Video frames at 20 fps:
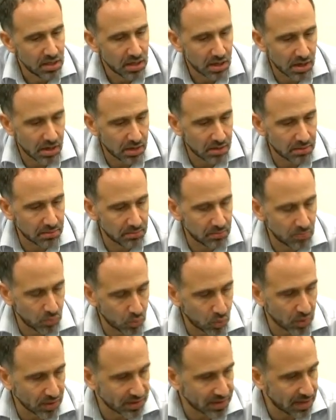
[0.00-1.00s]

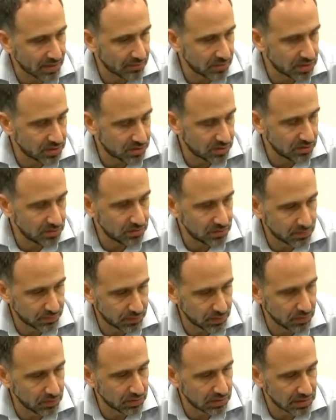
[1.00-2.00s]
What that would do, a
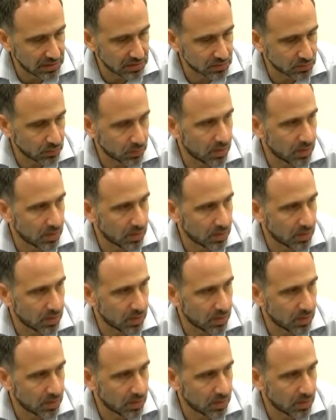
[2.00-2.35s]
few things.